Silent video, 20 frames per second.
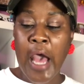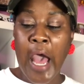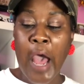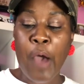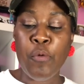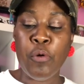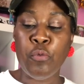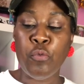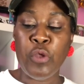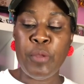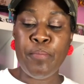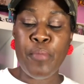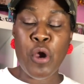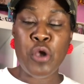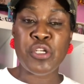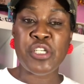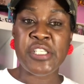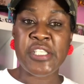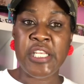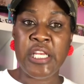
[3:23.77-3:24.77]
I would
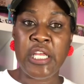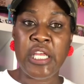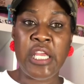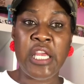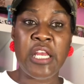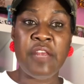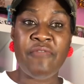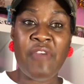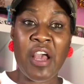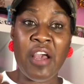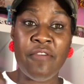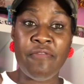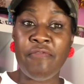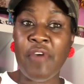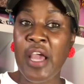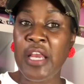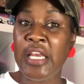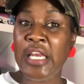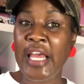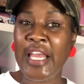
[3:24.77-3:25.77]
repurchase it again if I could
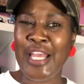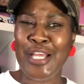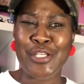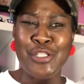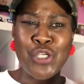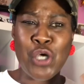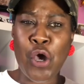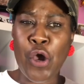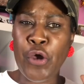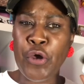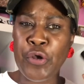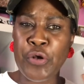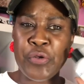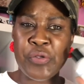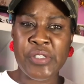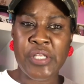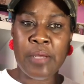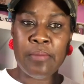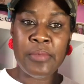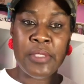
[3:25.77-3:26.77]
find it, like, at Target or
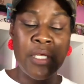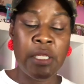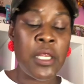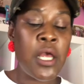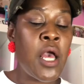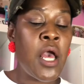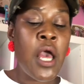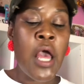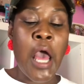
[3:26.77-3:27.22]
something.